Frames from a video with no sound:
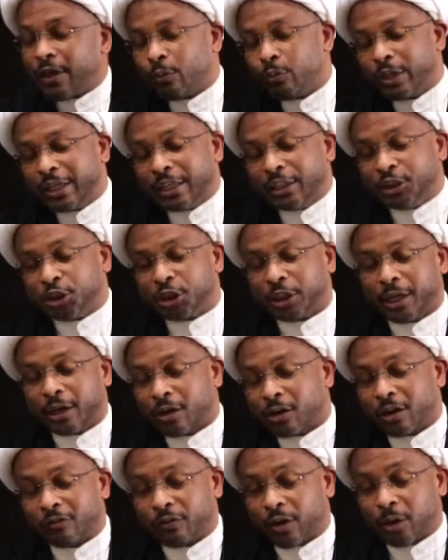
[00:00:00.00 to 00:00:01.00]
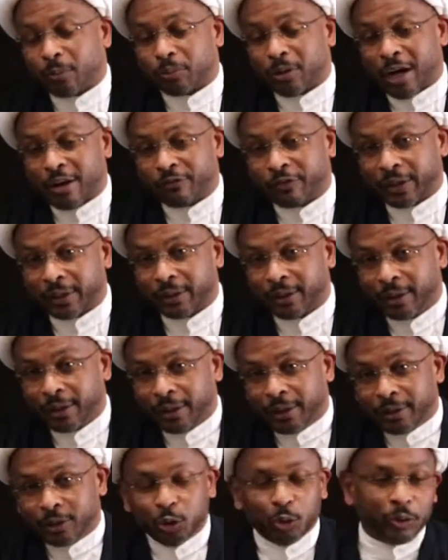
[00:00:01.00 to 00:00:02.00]
we could share of our Prophet.
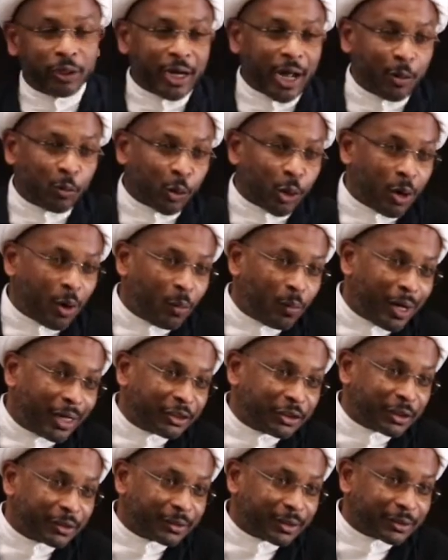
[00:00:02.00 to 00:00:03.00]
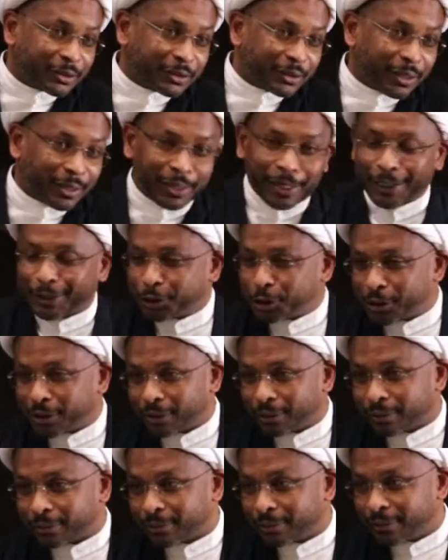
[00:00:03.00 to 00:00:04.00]
You and I were all watching this election,